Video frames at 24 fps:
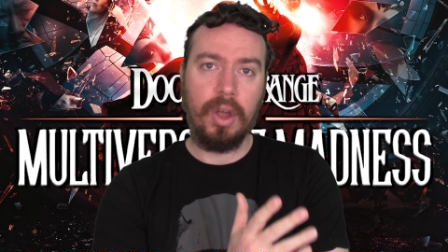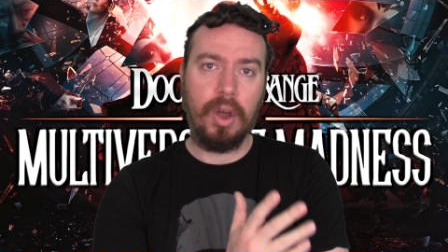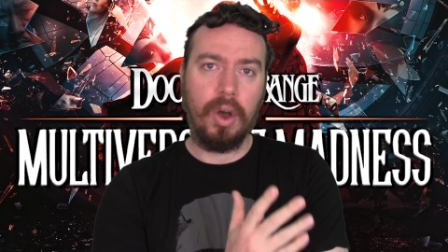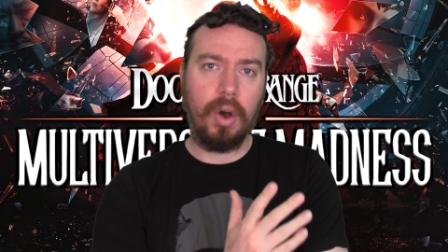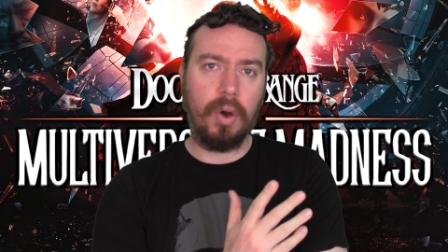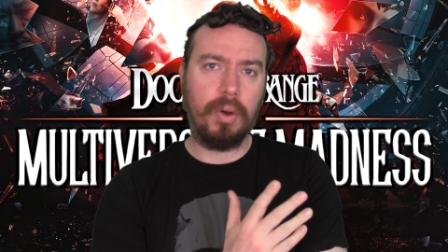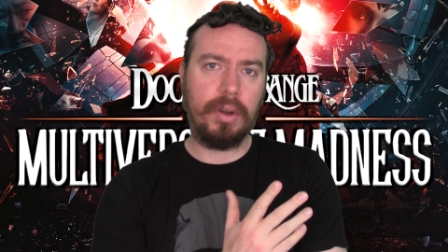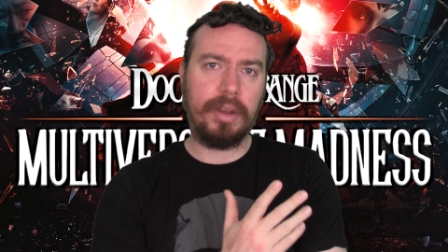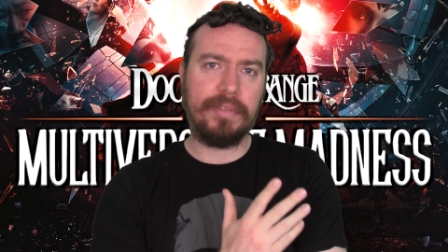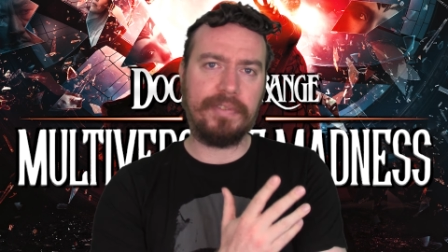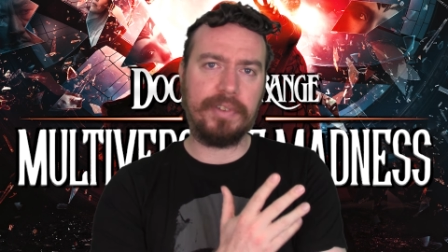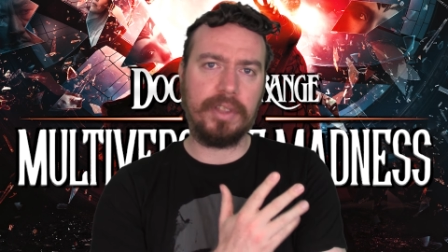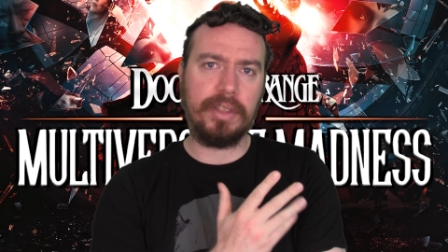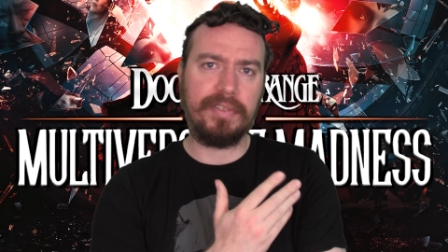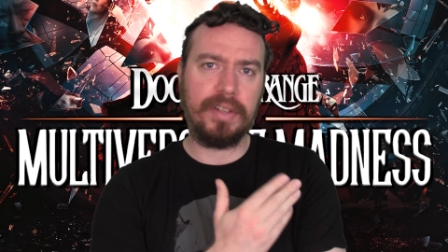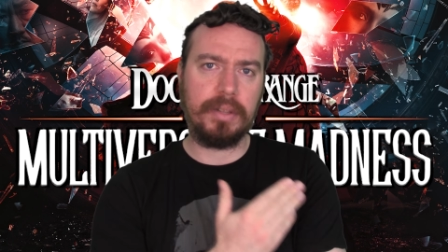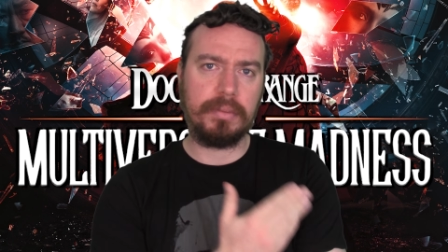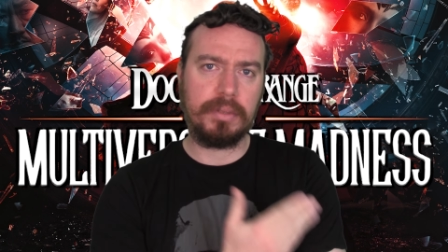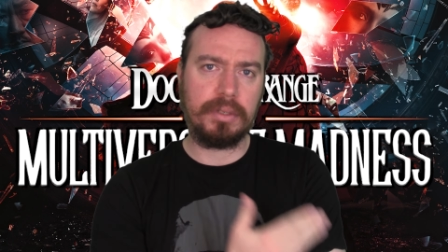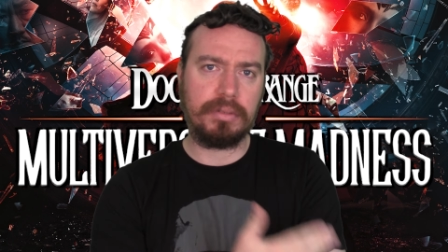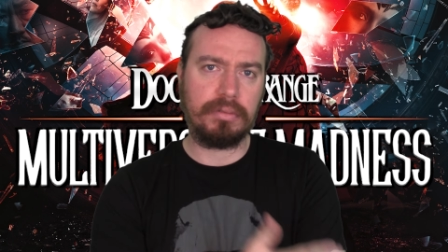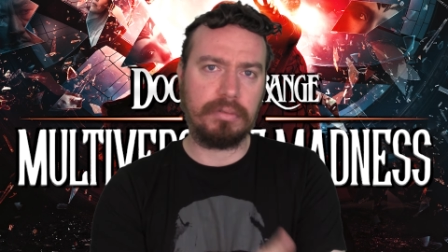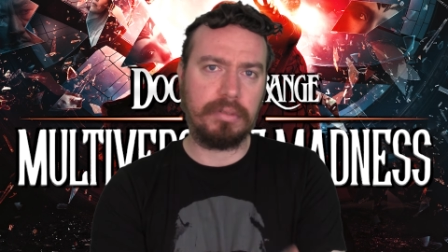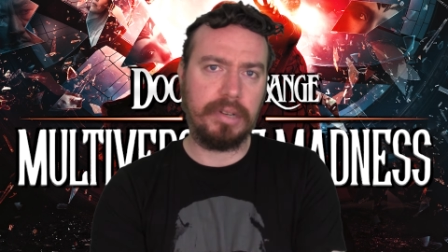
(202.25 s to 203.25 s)
only for the
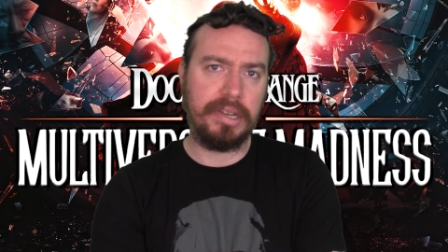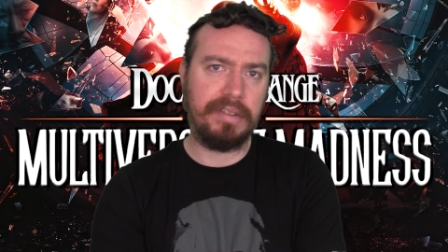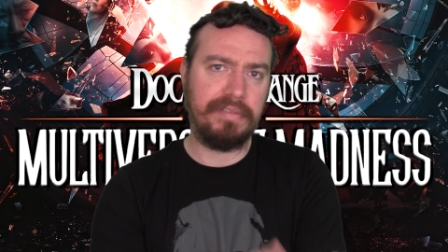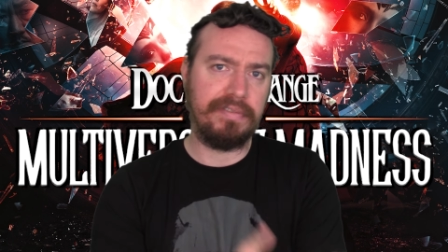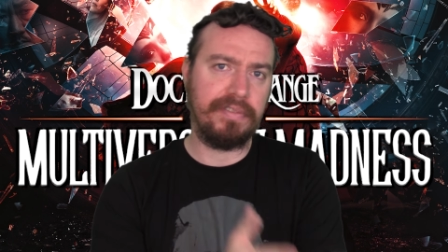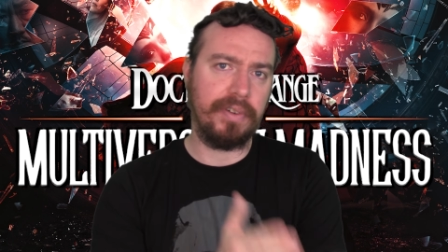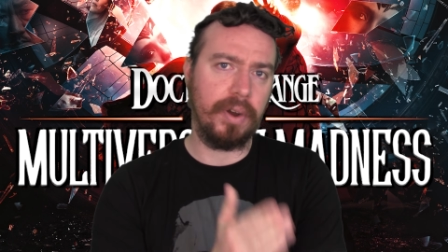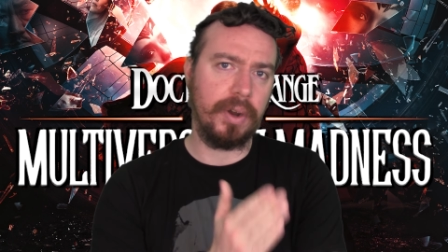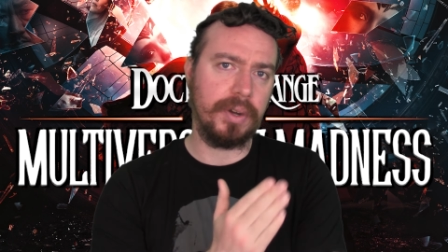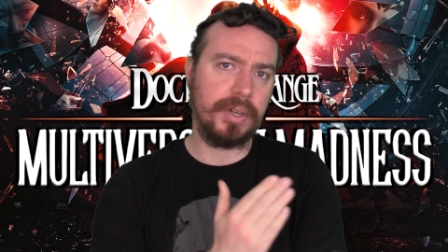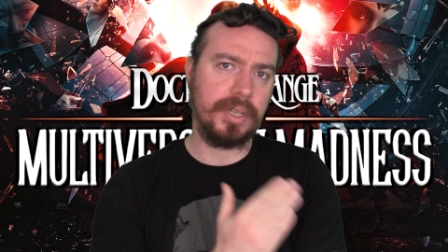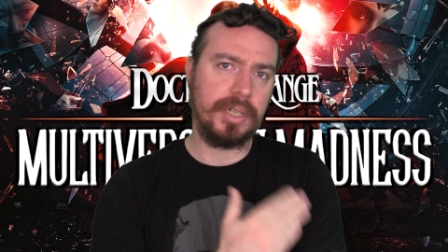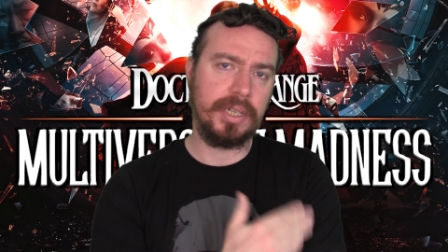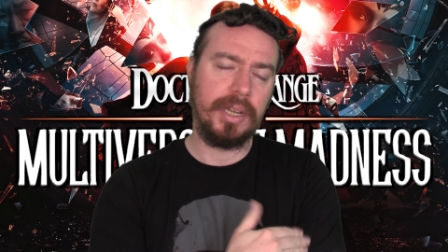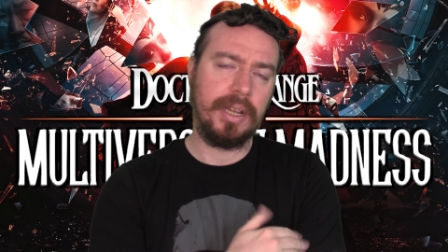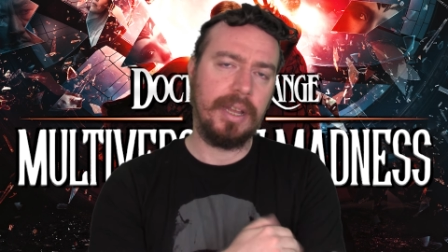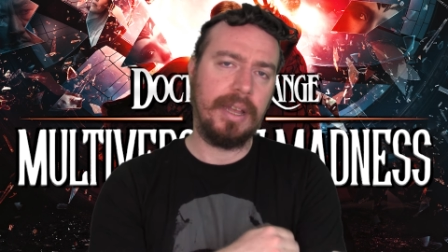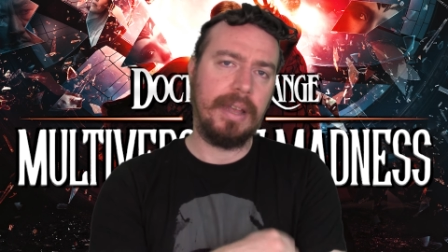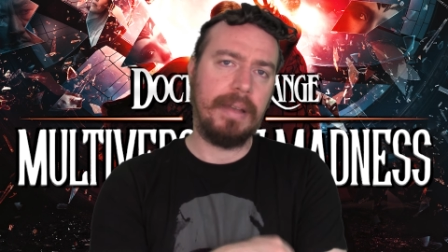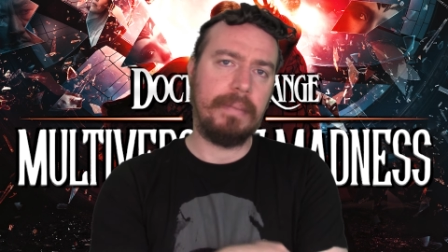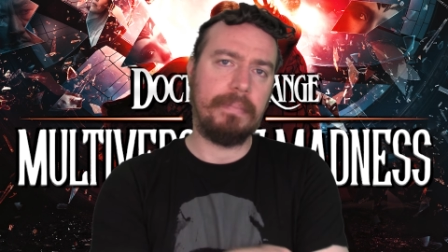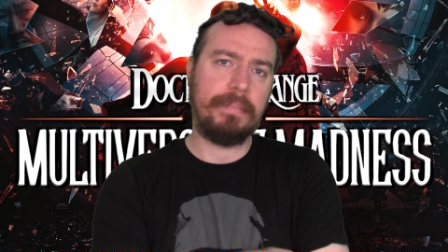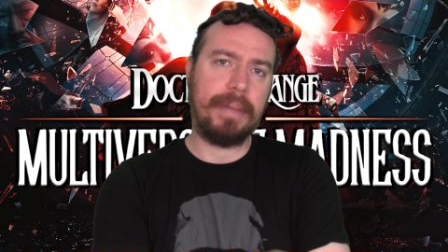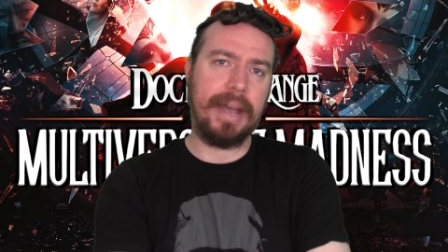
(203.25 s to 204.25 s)
film to revert
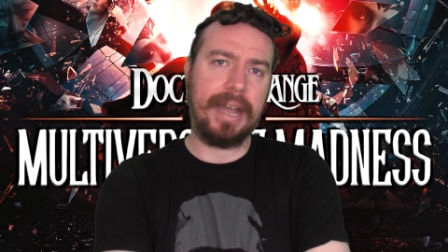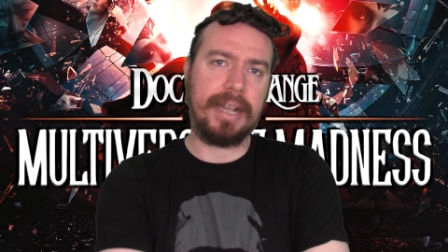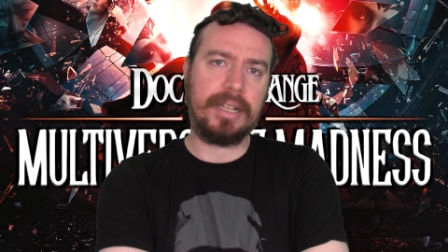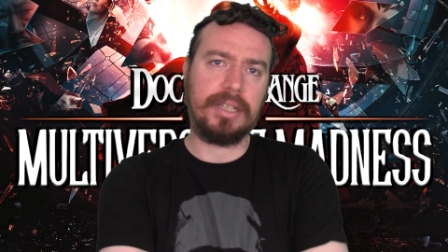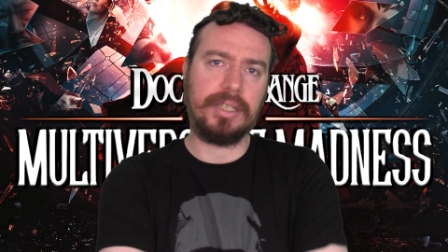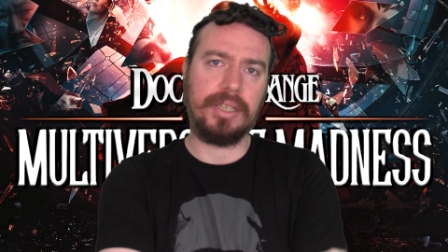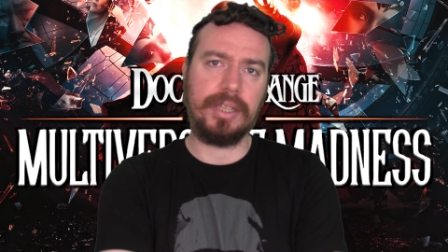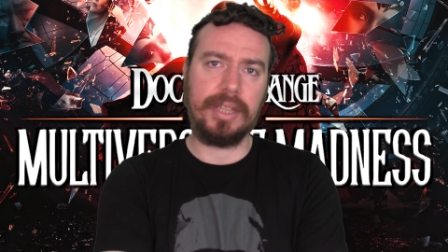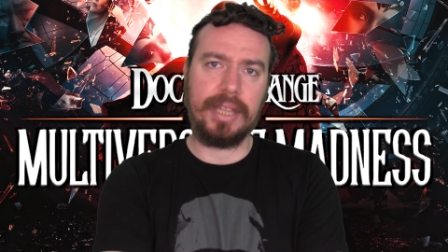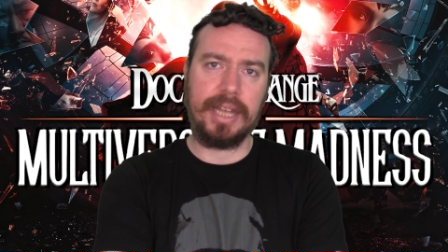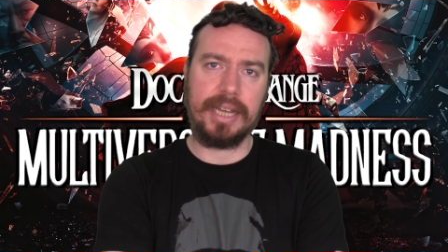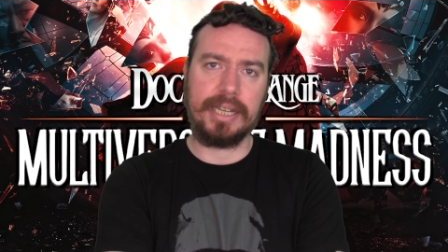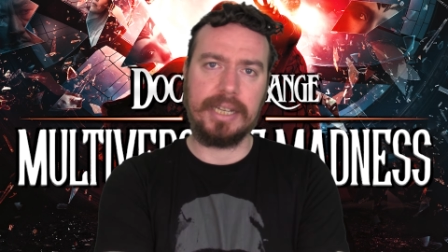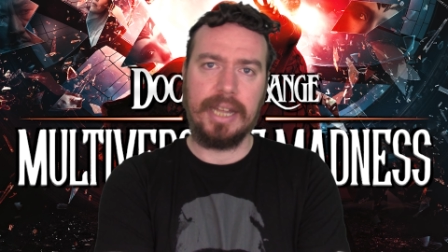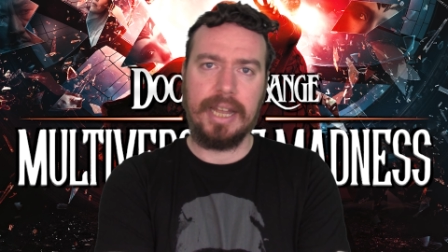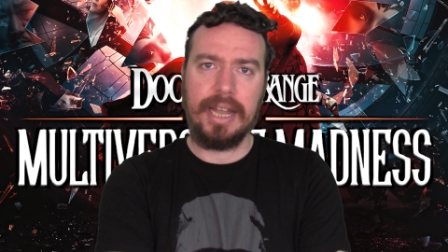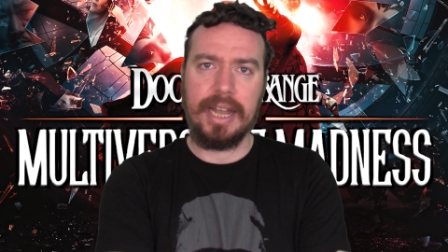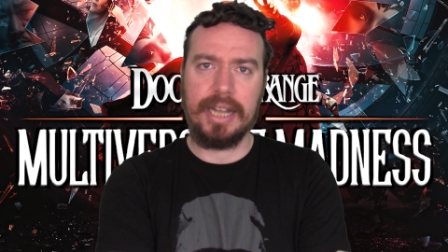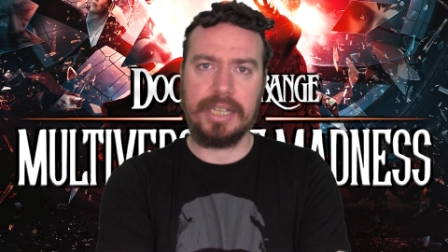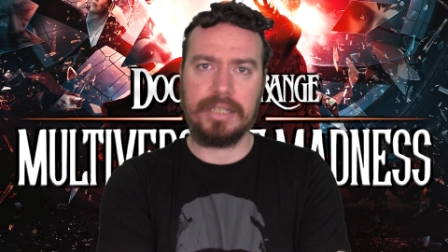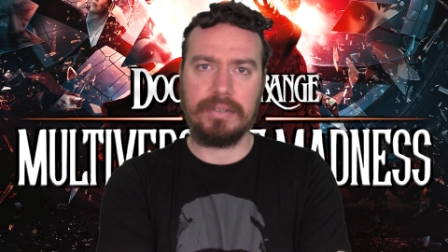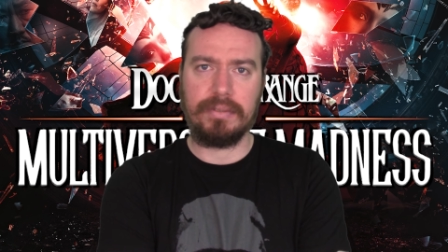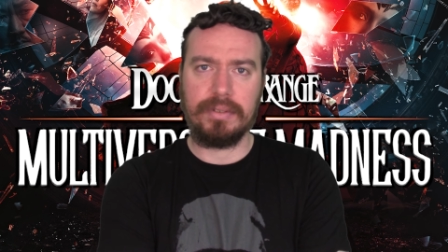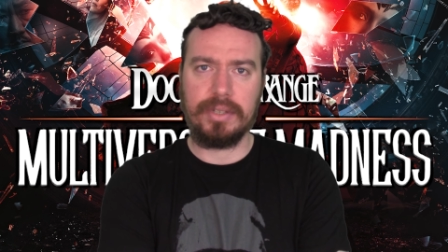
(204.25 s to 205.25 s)
back to that
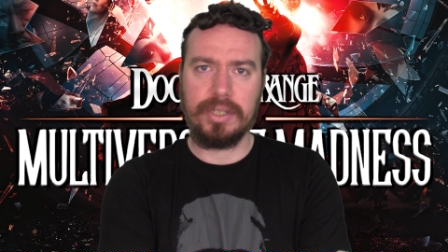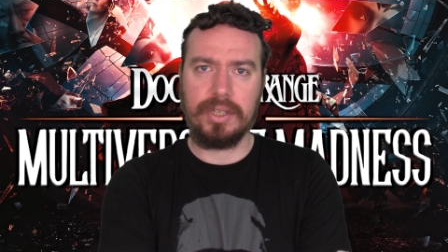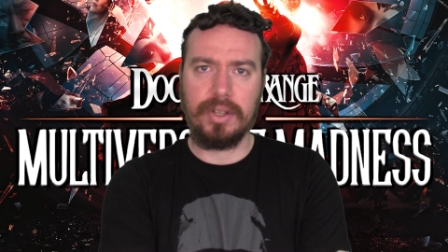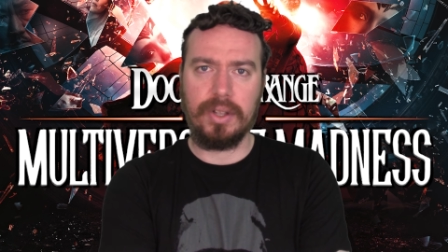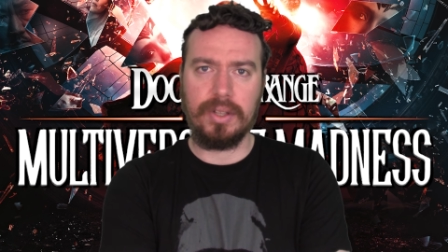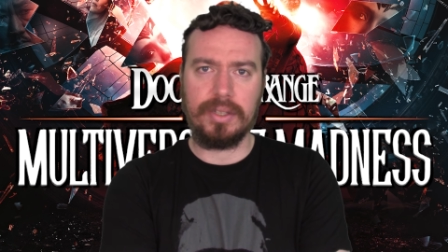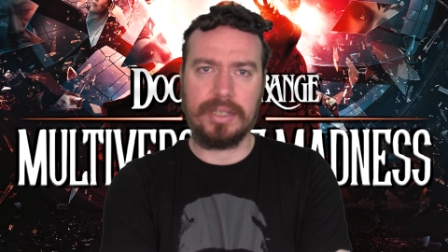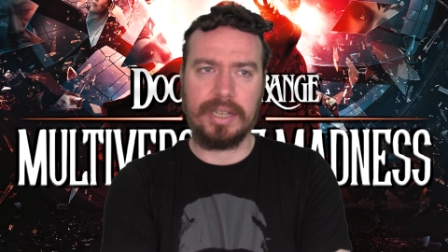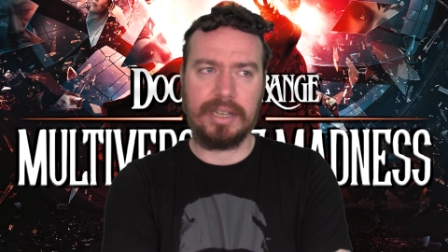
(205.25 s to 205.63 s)
as a result.